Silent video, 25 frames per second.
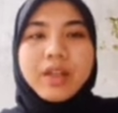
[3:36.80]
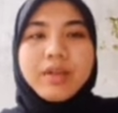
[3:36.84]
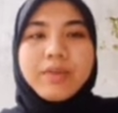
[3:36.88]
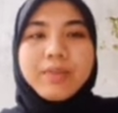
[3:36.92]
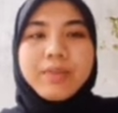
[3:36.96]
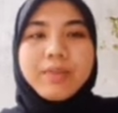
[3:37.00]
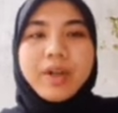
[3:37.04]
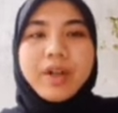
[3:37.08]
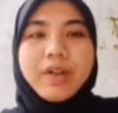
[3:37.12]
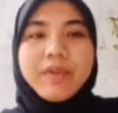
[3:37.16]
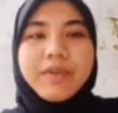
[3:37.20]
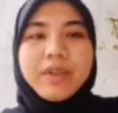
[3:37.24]

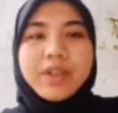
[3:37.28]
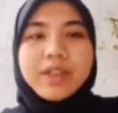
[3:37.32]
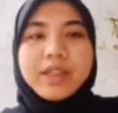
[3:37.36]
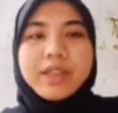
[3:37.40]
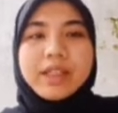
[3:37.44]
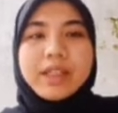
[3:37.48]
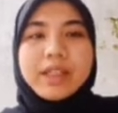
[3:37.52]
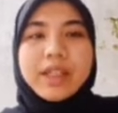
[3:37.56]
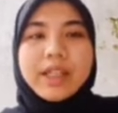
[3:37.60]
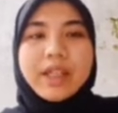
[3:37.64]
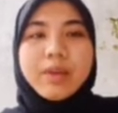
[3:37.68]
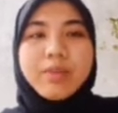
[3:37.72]

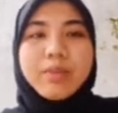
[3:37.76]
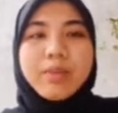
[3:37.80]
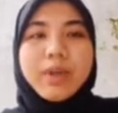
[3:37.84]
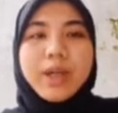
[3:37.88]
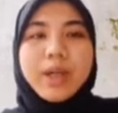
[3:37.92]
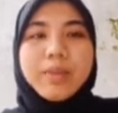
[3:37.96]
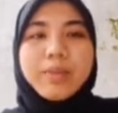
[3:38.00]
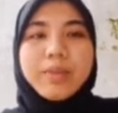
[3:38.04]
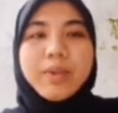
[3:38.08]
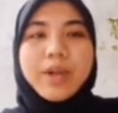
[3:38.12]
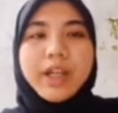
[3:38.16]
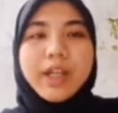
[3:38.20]
Previously,
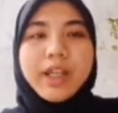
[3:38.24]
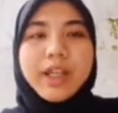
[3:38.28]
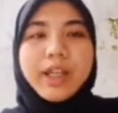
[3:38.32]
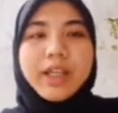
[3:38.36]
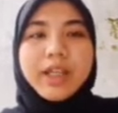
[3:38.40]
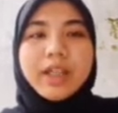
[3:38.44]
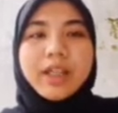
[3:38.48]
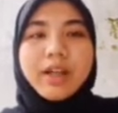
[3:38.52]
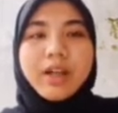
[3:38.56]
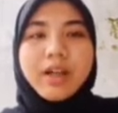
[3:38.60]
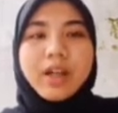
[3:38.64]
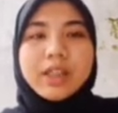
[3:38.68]
by
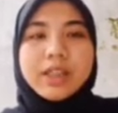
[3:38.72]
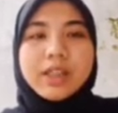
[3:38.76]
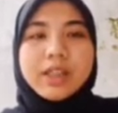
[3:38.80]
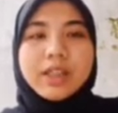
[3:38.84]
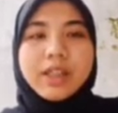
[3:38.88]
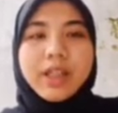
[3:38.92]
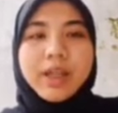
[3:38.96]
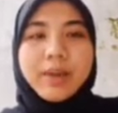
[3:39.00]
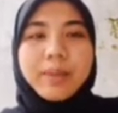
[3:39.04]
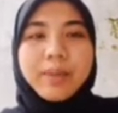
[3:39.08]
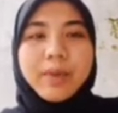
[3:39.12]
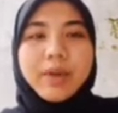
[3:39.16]
breaking the
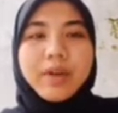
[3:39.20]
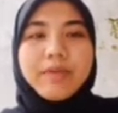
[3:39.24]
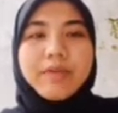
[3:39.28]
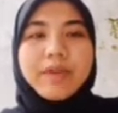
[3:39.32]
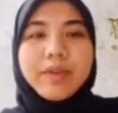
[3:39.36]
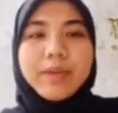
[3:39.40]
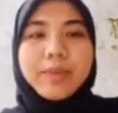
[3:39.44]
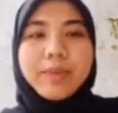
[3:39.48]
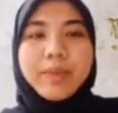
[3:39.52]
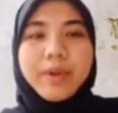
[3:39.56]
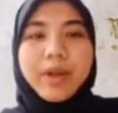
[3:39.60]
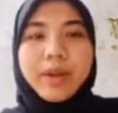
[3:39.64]
concept of
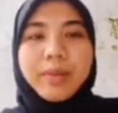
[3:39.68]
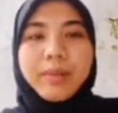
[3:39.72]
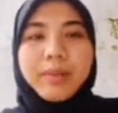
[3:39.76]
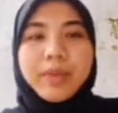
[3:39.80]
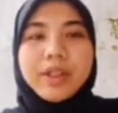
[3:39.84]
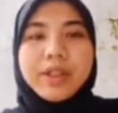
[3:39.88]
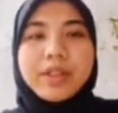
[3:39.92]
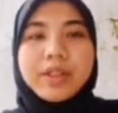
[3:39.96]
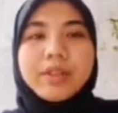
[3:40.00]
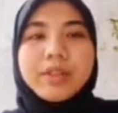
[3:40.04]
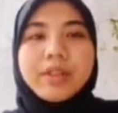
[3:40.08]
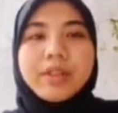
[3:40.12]
the premise